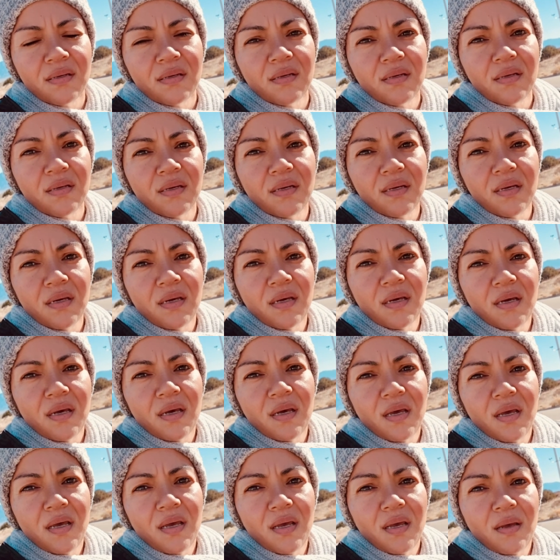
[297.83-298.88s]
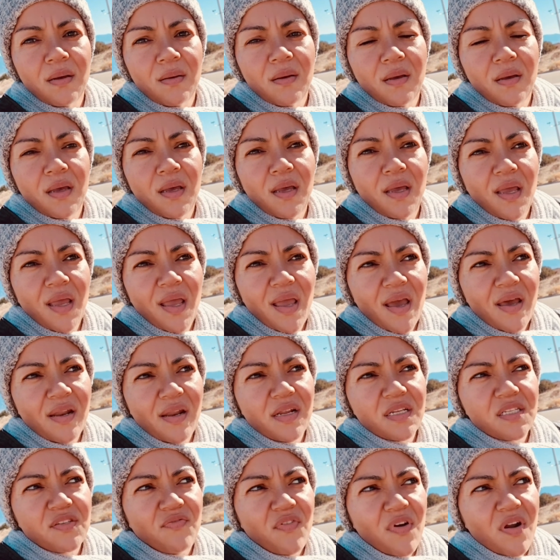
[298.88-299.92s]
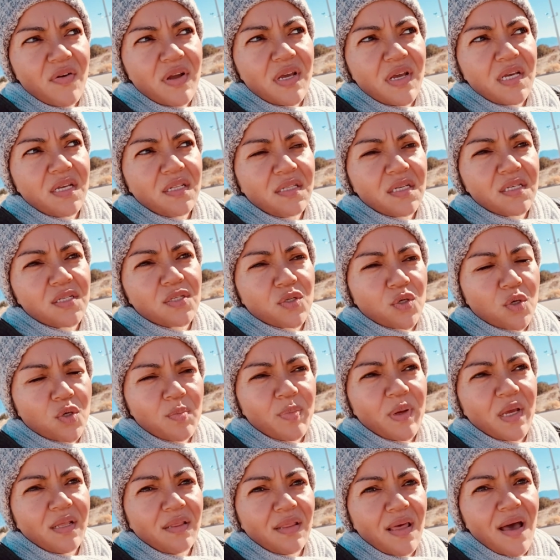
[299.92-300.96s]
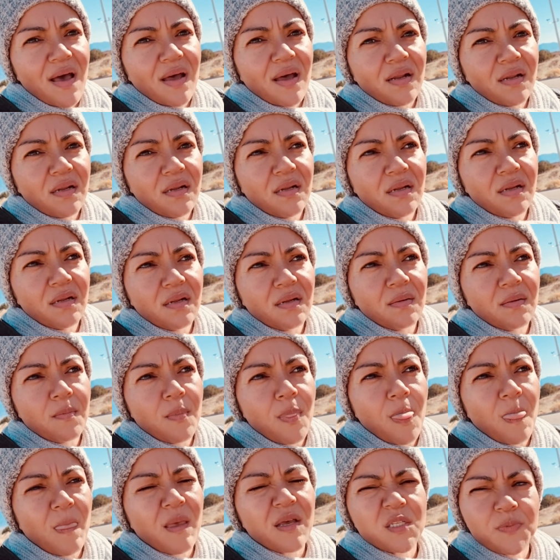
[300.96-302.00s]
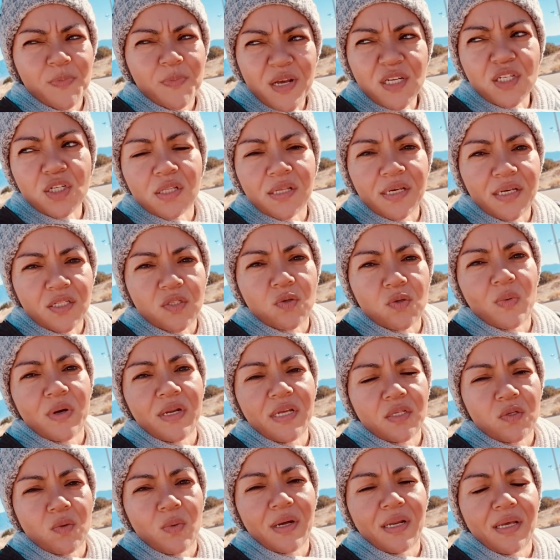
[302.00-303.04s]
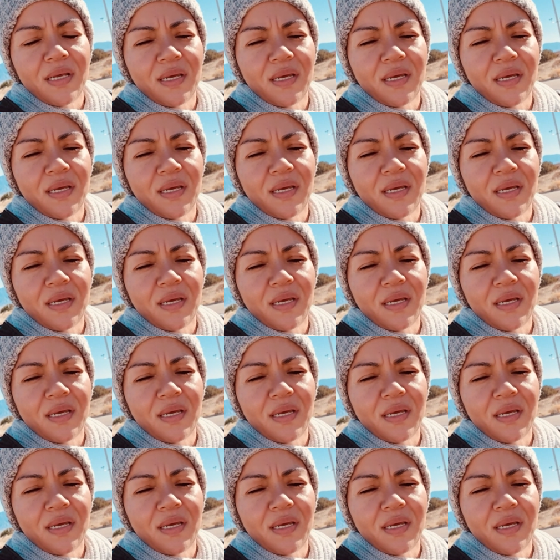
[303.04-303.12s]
And it's very disturbing that, especially in 2020,